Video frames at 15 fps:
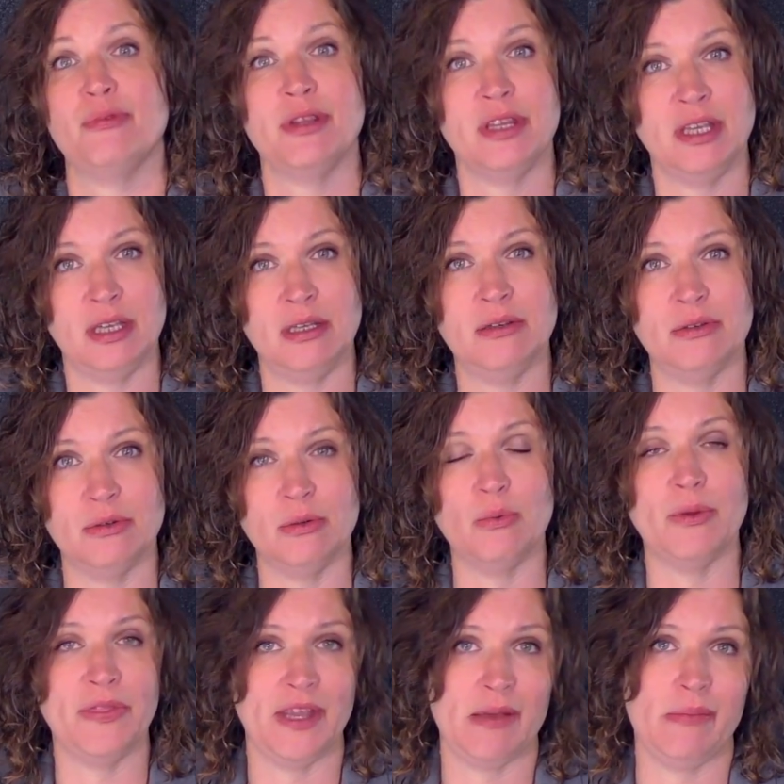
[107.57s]
with you
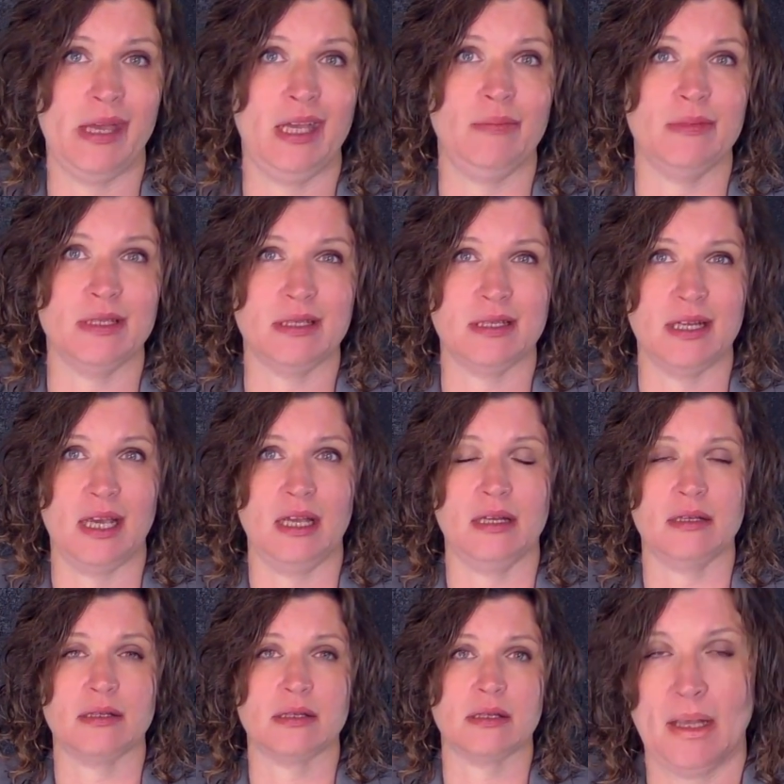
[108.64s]
when they made
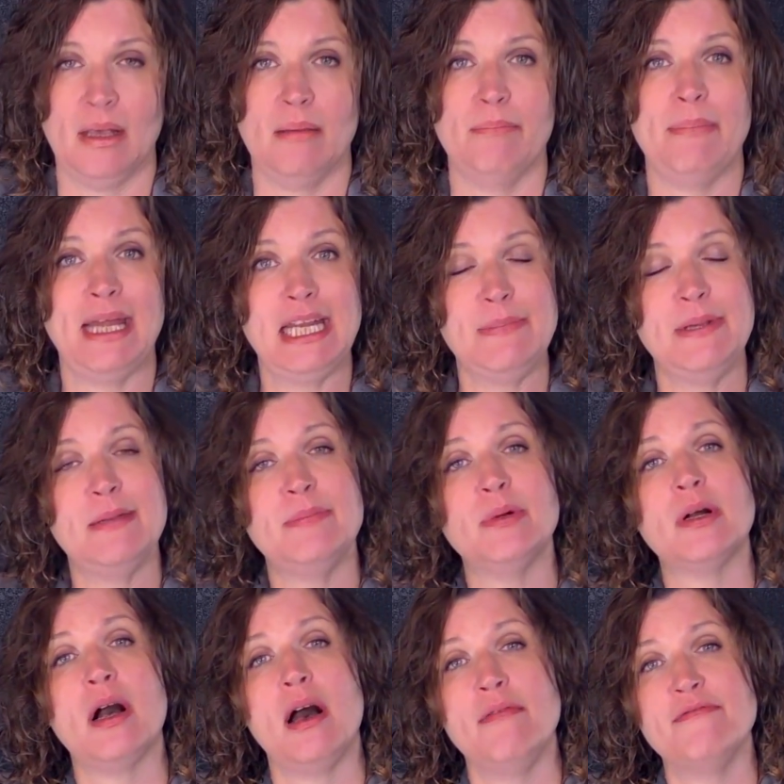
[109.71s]
mistakes. Many
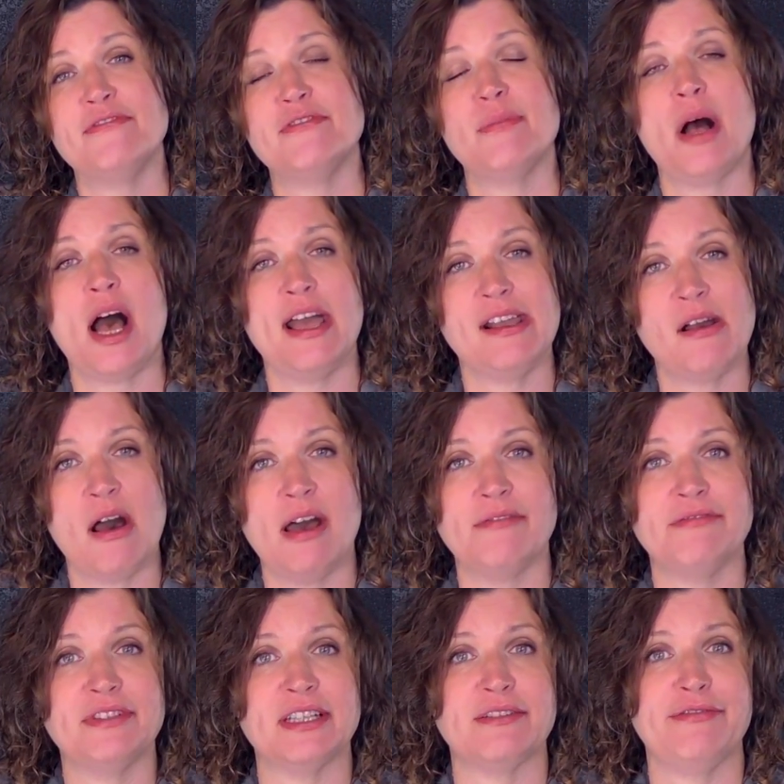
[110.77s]
people come from high
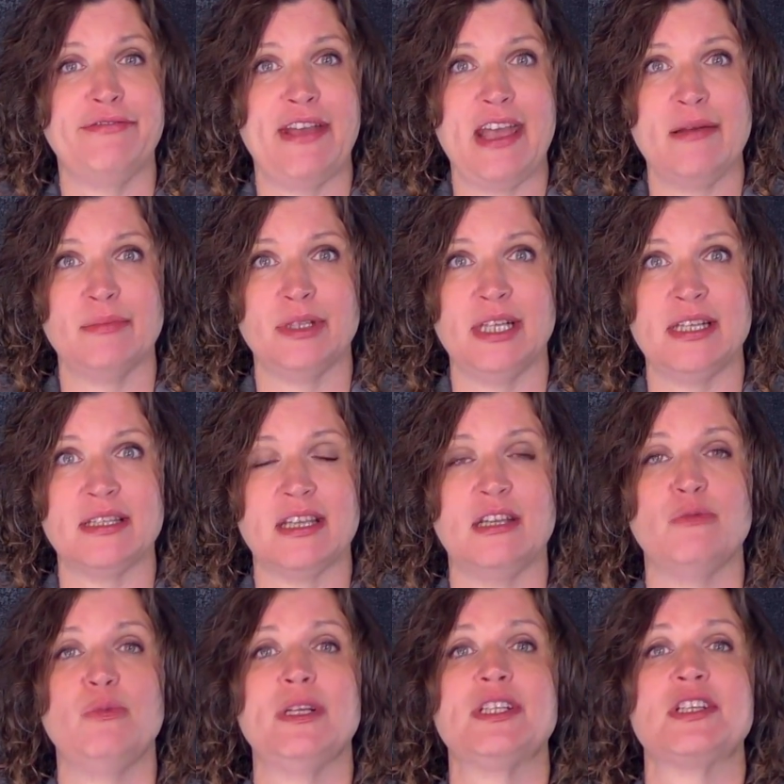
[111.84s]
conflict families
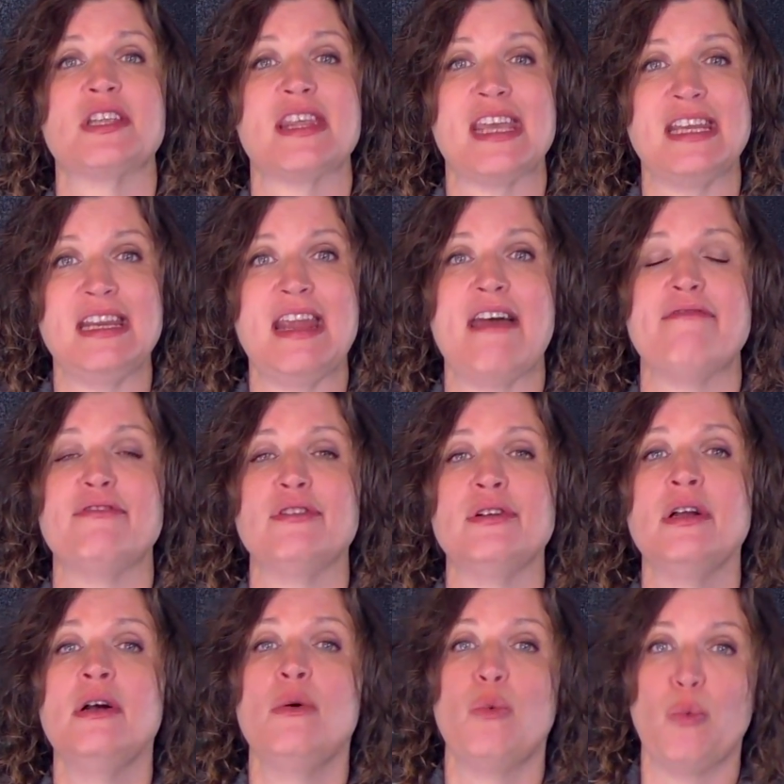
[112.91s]
in which they
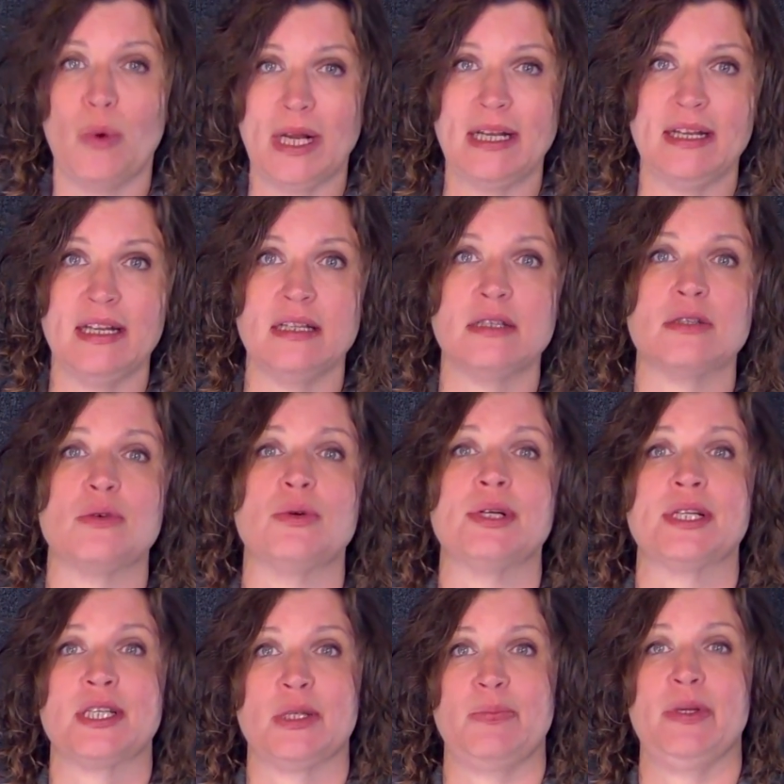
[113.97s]
never witnessed or
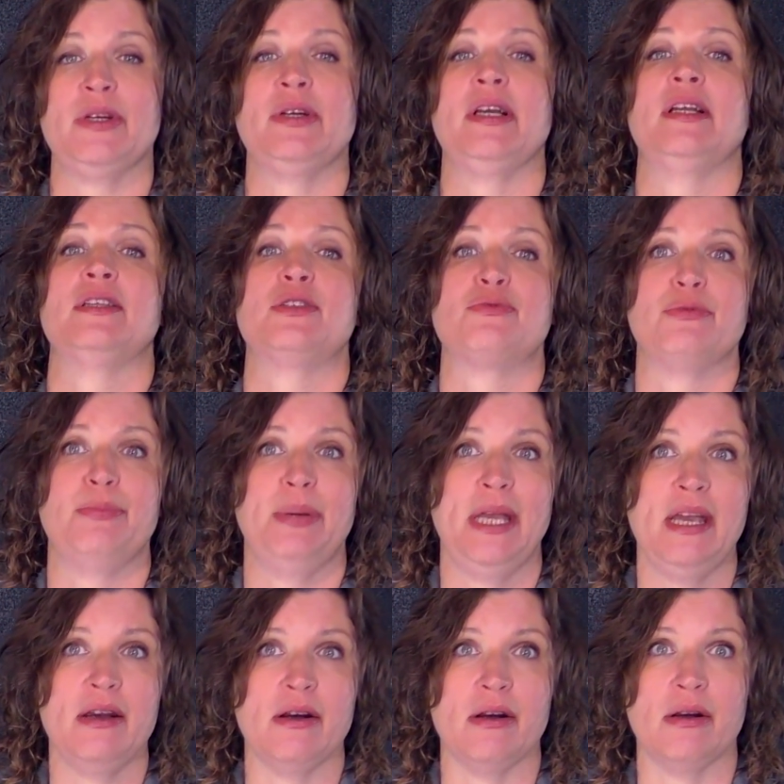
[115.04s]
experienced
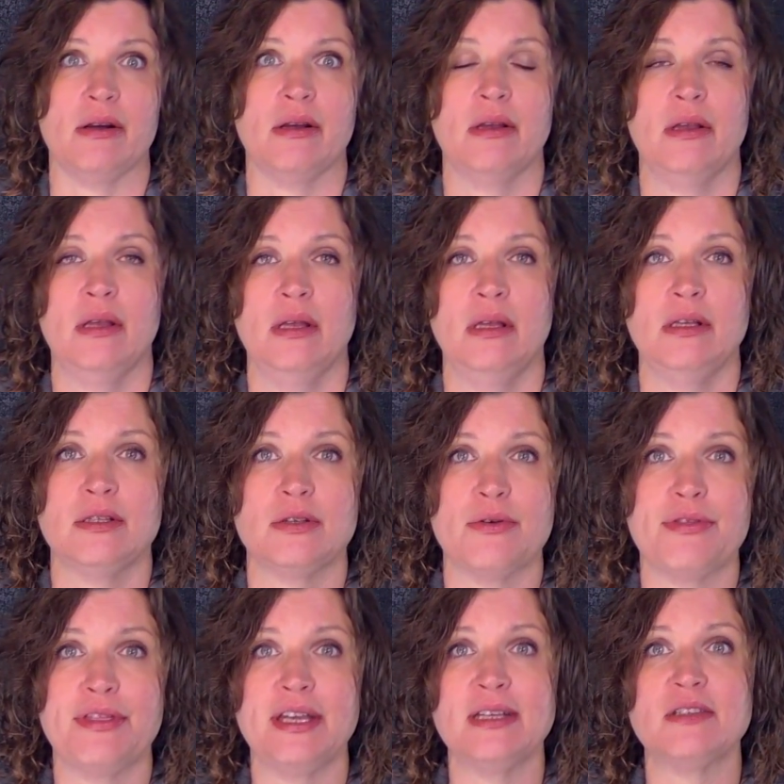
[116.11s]
repair. So
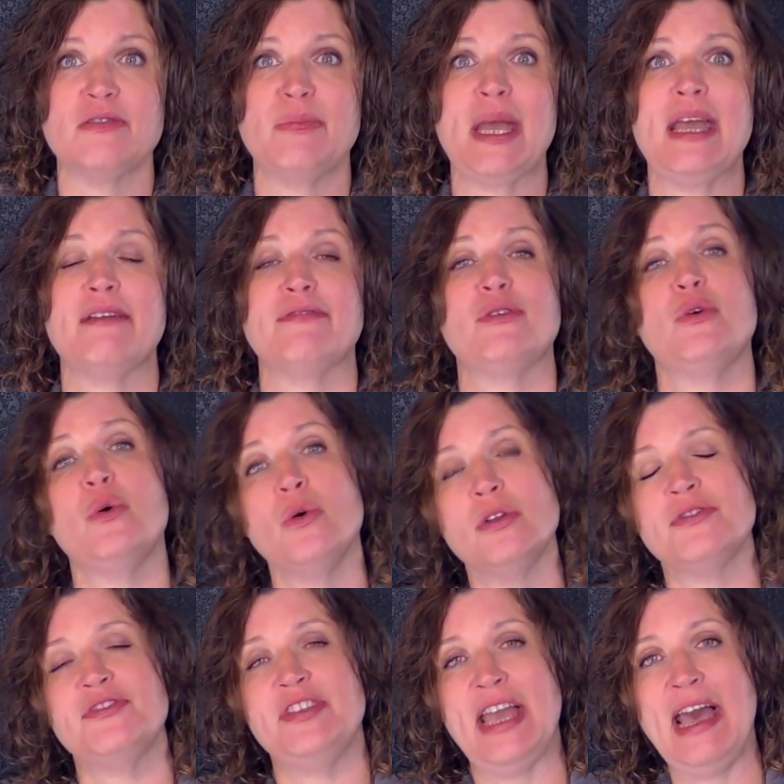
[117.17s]
things may have
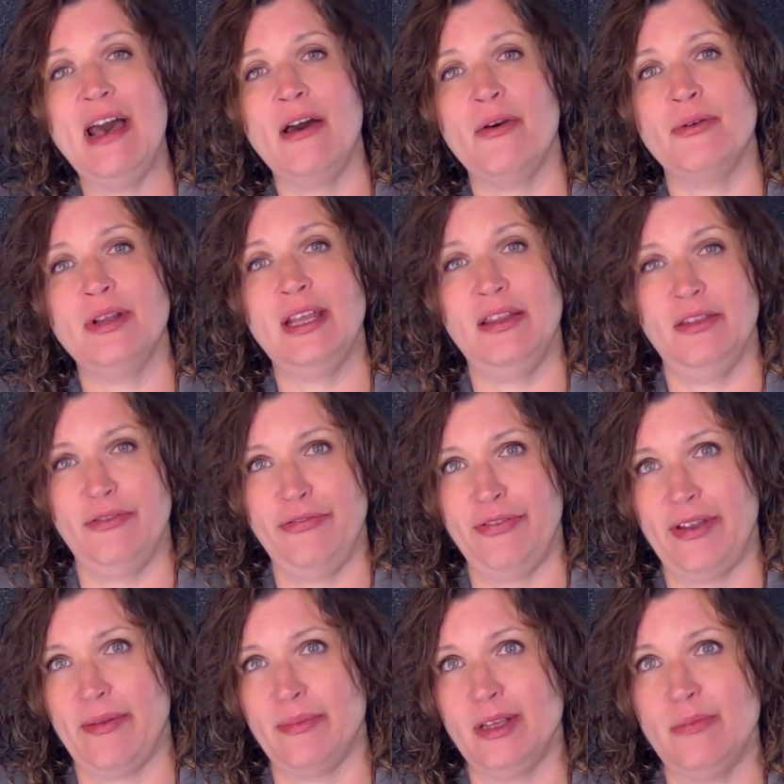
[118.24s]
cooled down in the
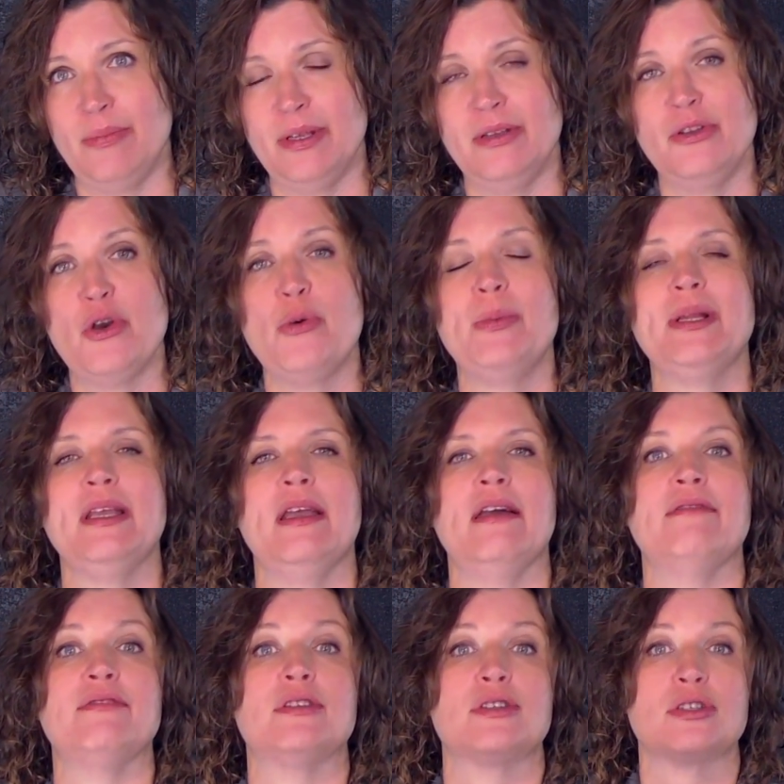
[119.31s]
family, but nobody
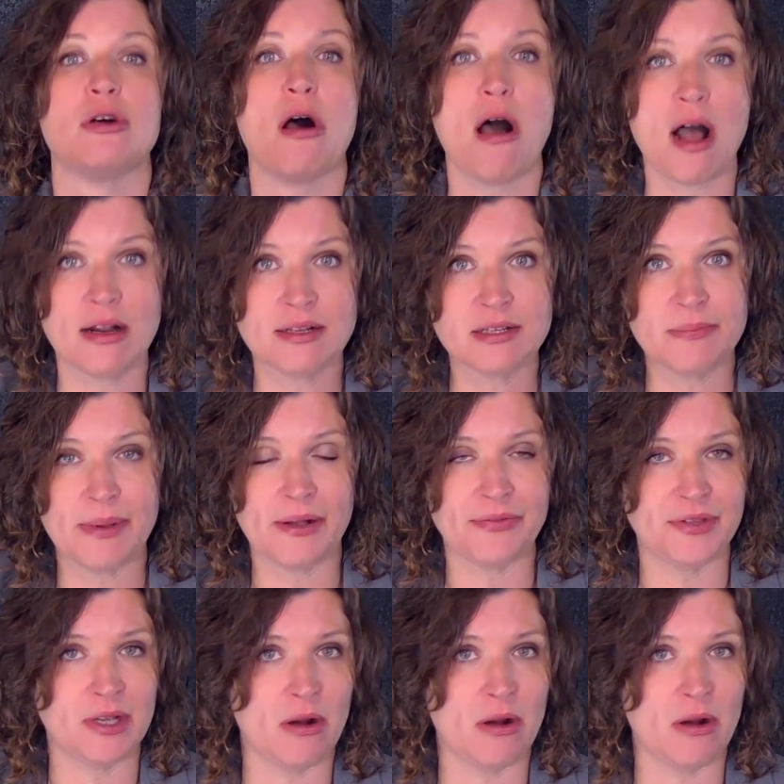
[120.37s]
ever talked about the